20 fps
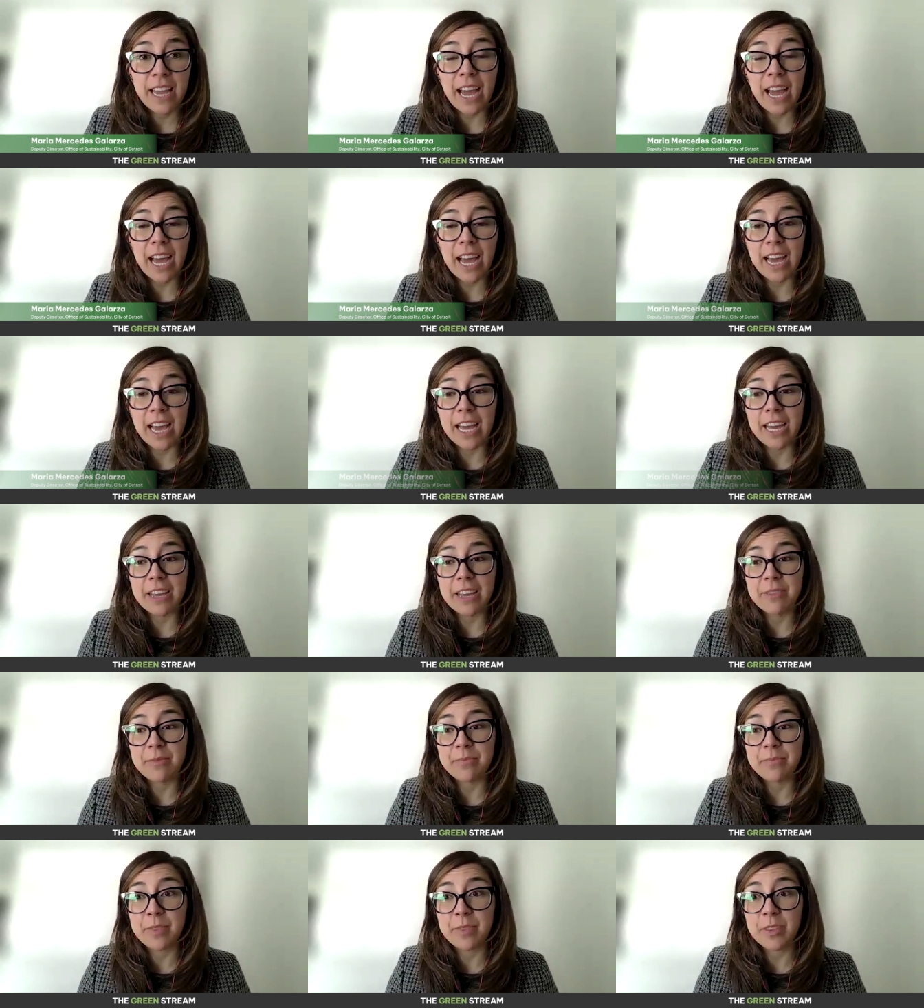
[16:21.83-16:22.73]

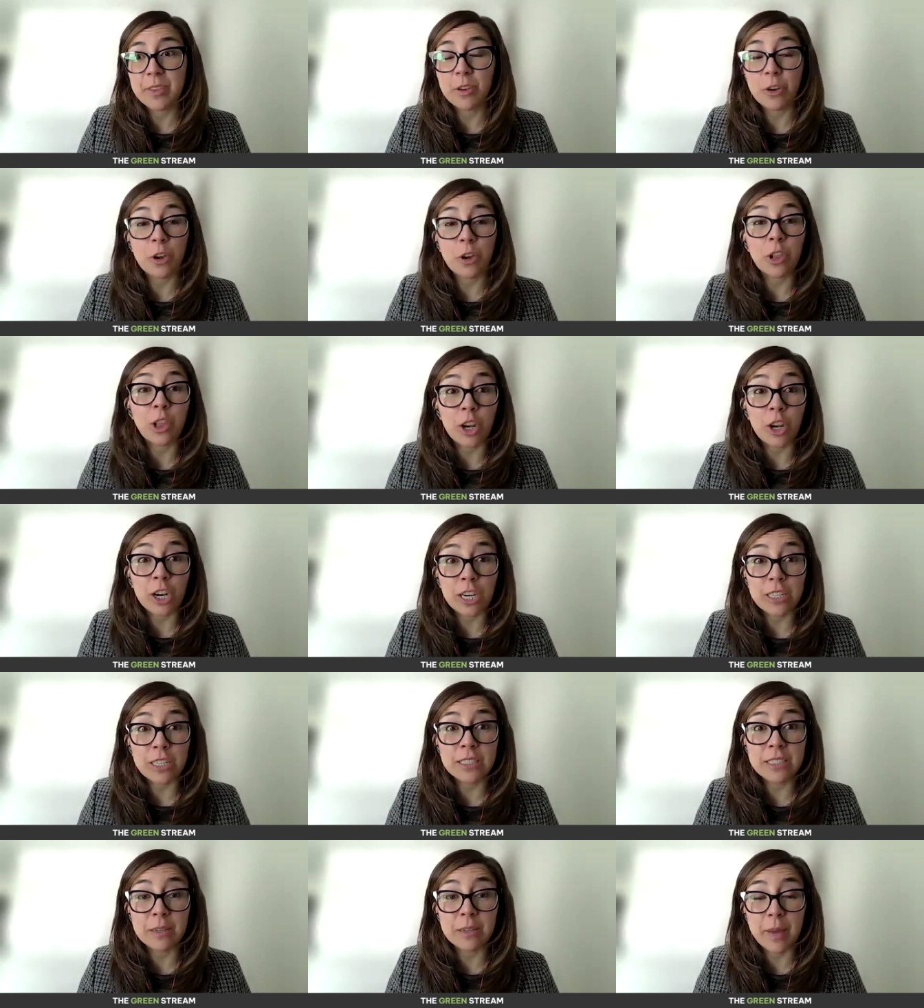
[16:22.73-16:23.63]
um, you know,
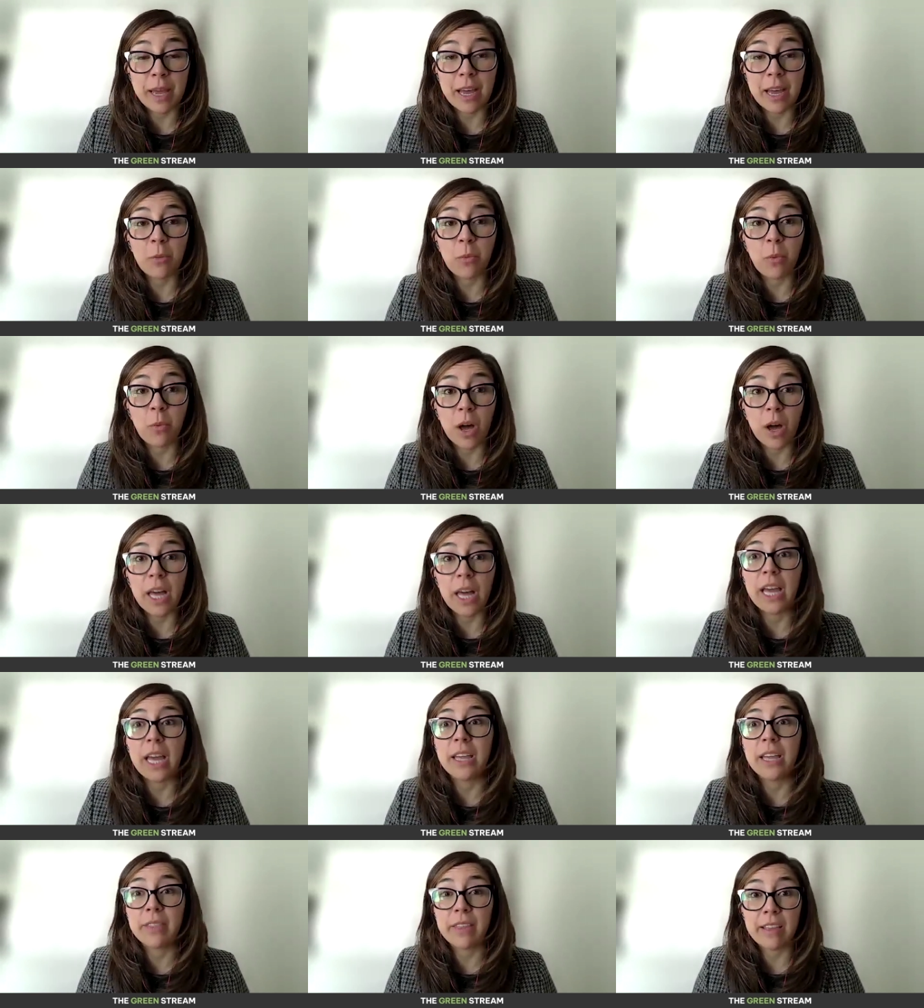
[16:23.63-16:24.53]
learned about
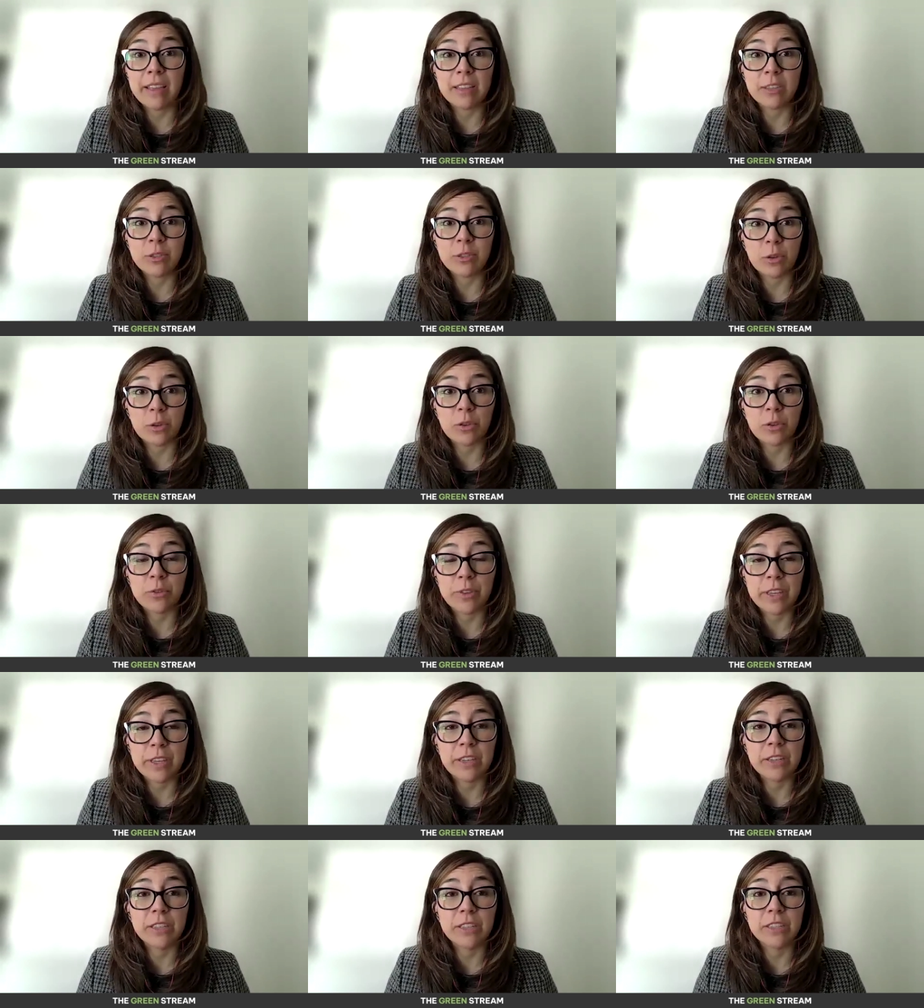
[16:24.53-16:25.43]
what the solar
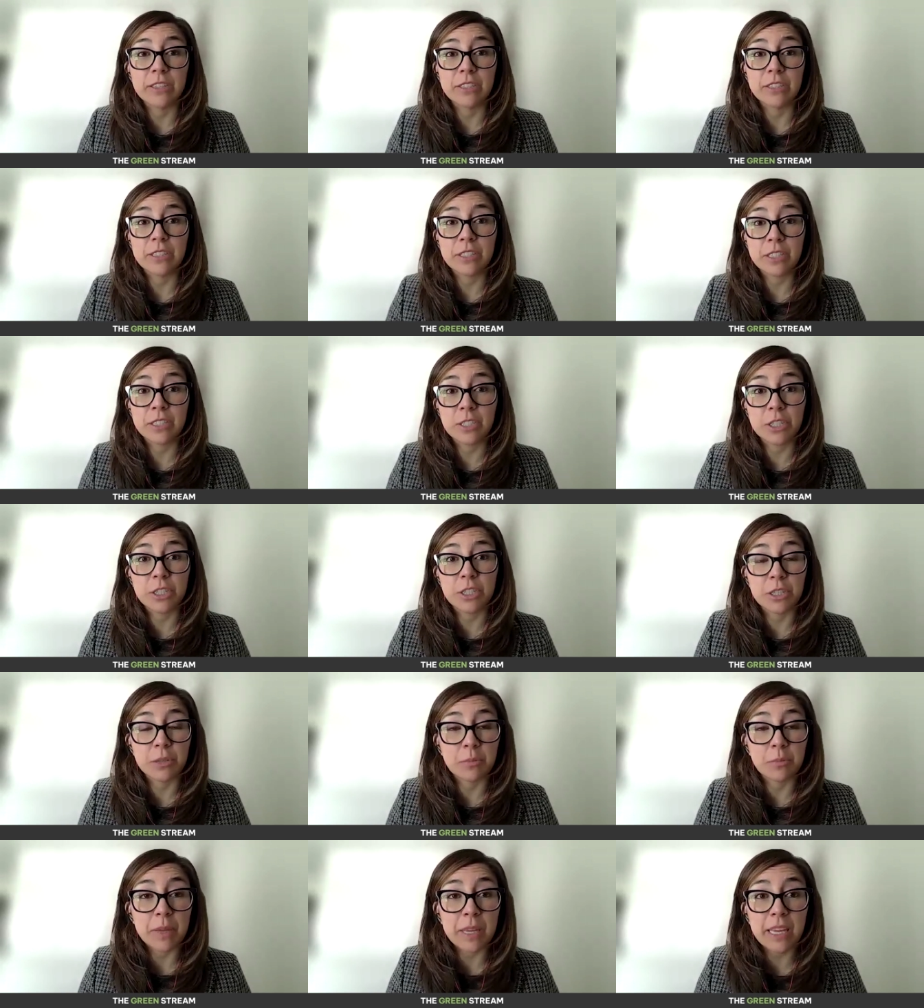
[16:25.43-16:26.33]
fields
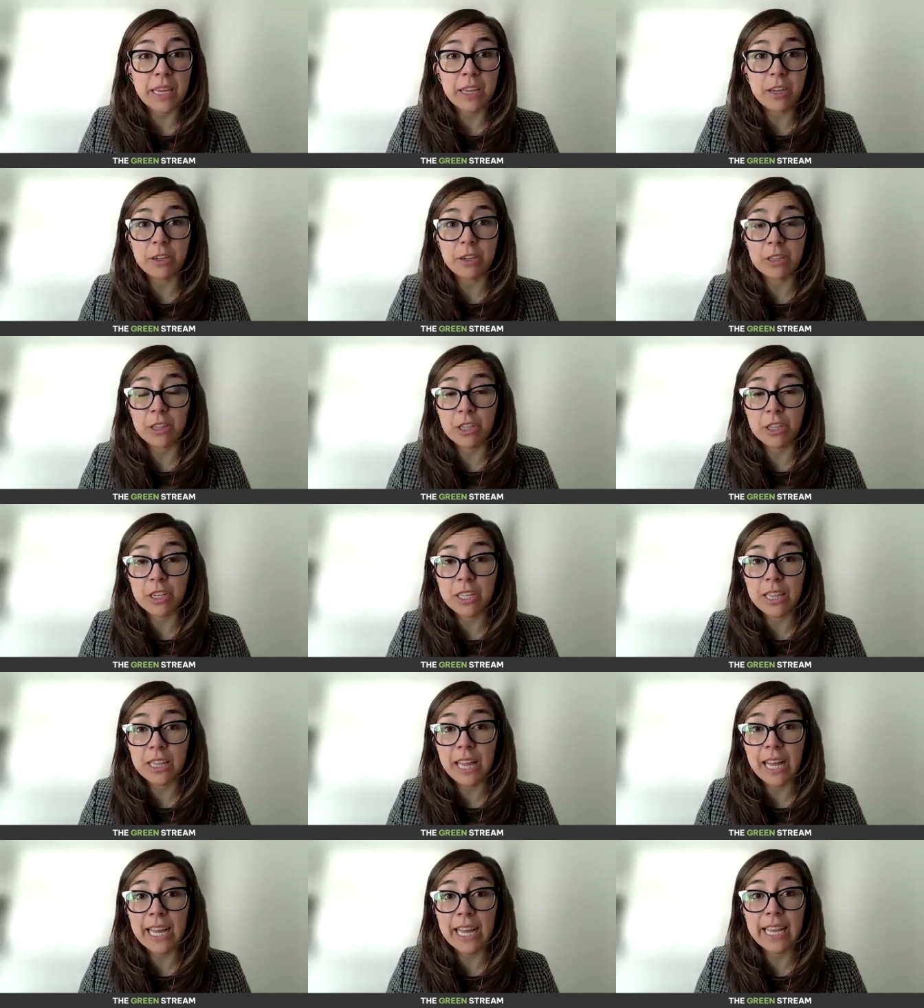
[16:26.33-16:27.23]
could be, could look
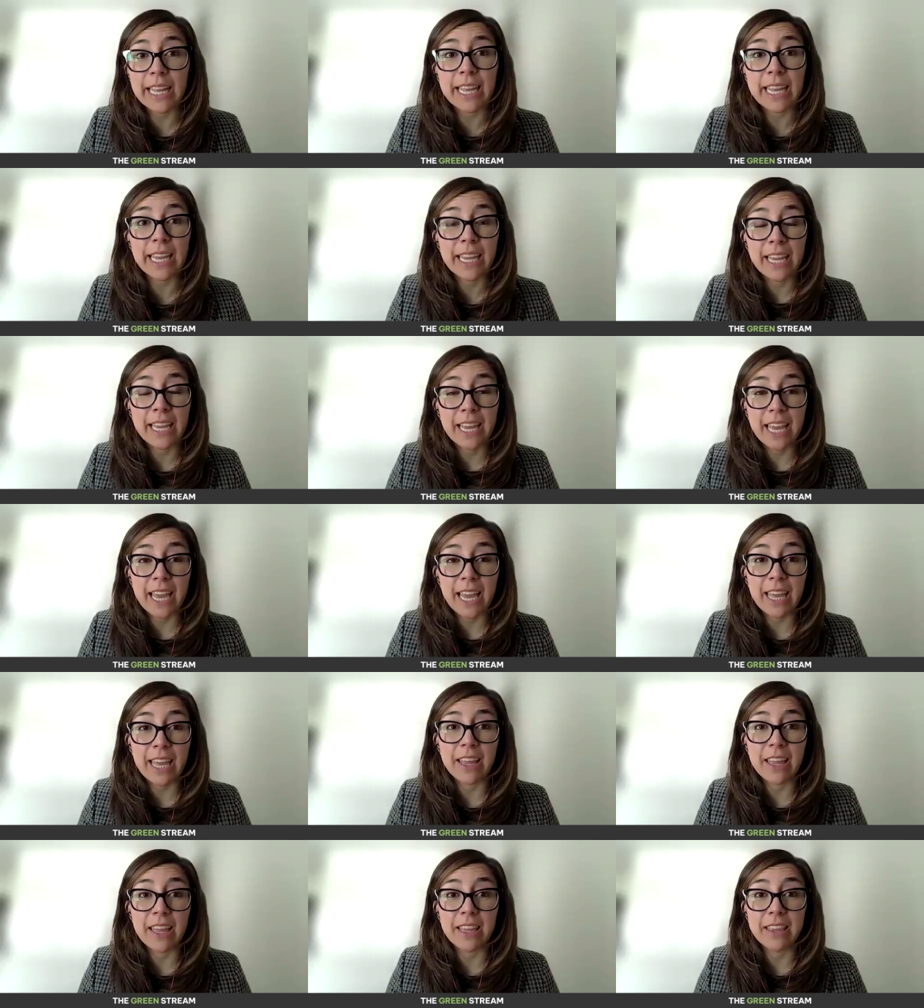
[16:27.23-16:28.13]
like,
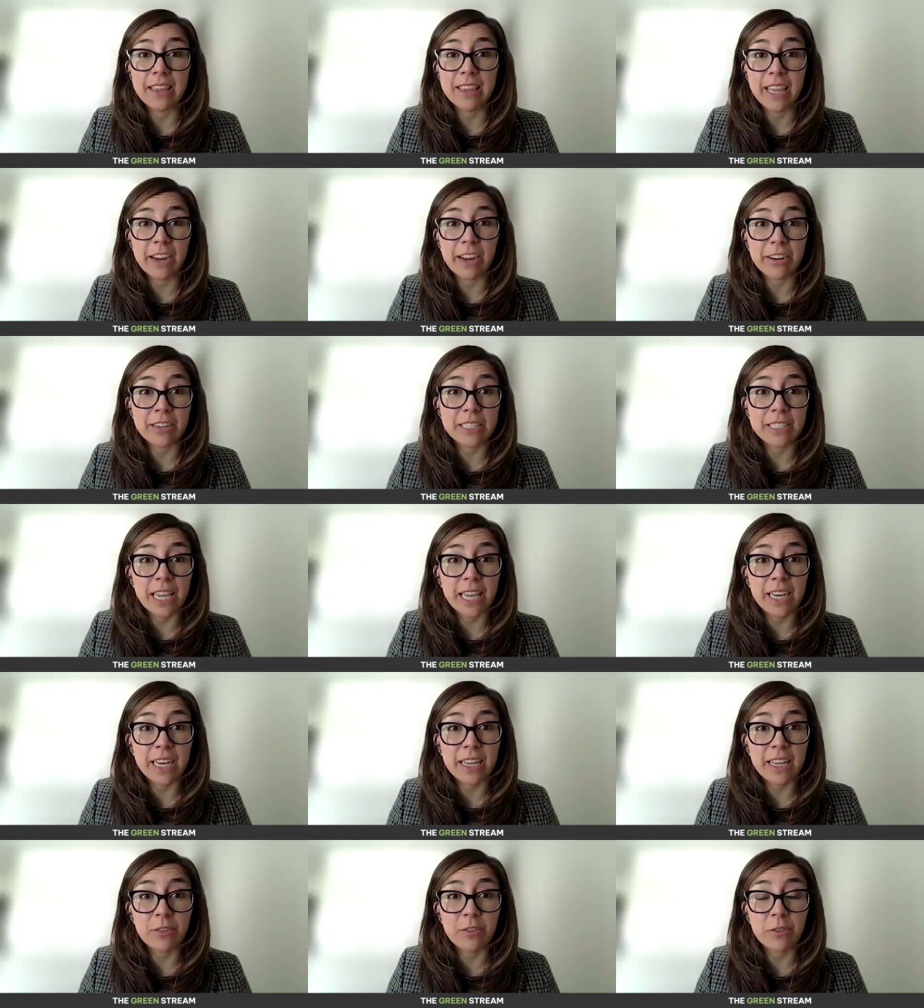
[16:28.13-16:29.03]
and they're
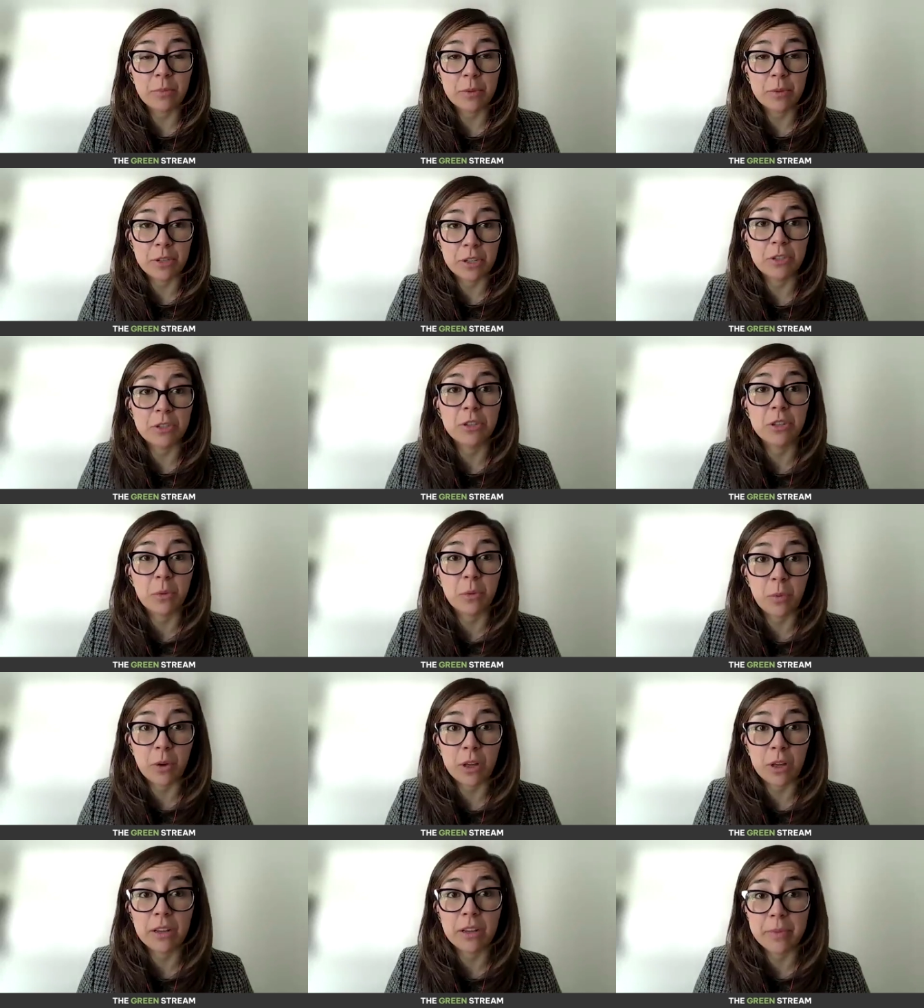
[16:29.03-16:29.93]
excited to potentially
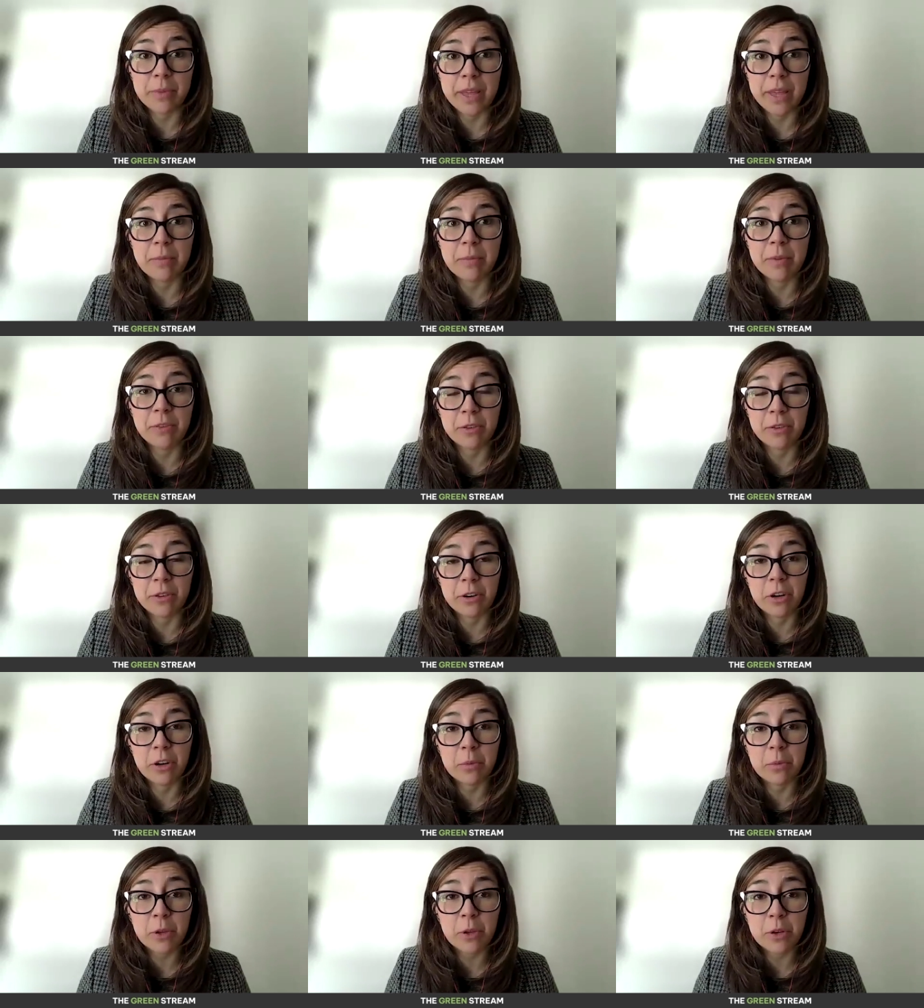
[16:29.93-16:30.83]
welcome them into their
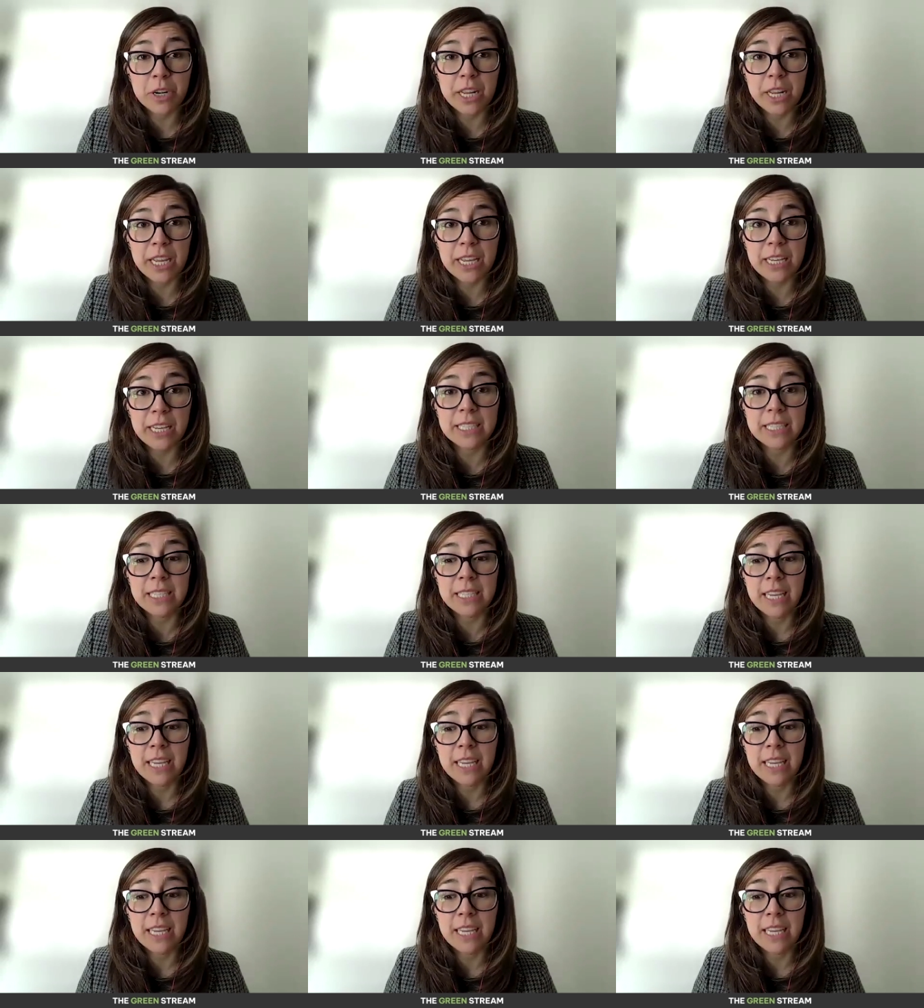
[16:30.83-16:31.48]
communities.